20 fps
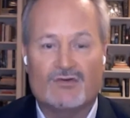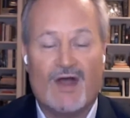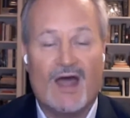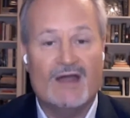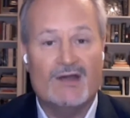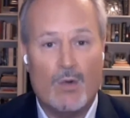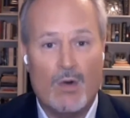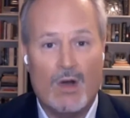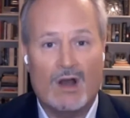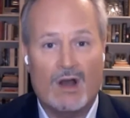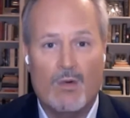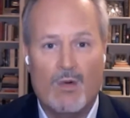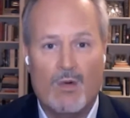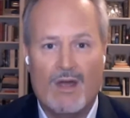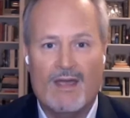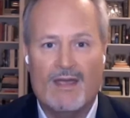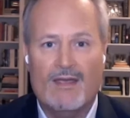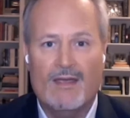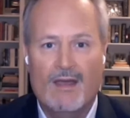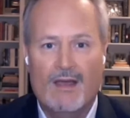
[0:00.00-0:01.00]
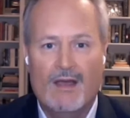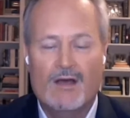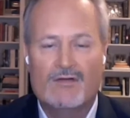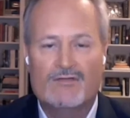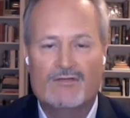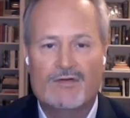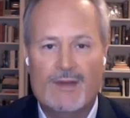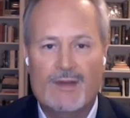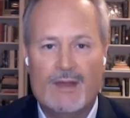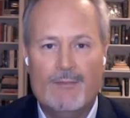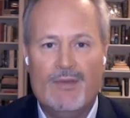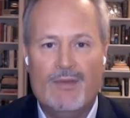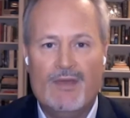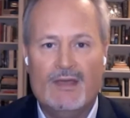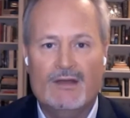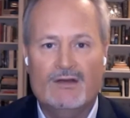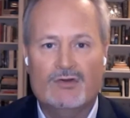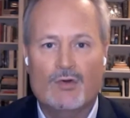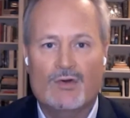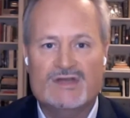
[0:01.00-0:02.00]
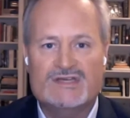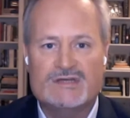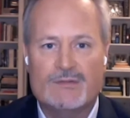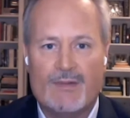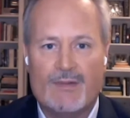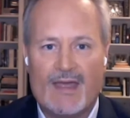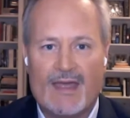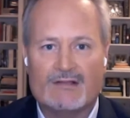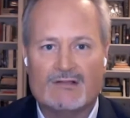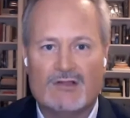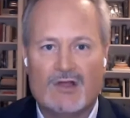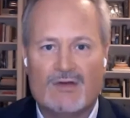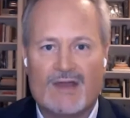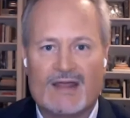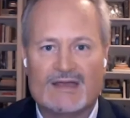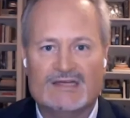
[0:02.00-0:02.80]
walk away from a big Deutsche Bank loan on his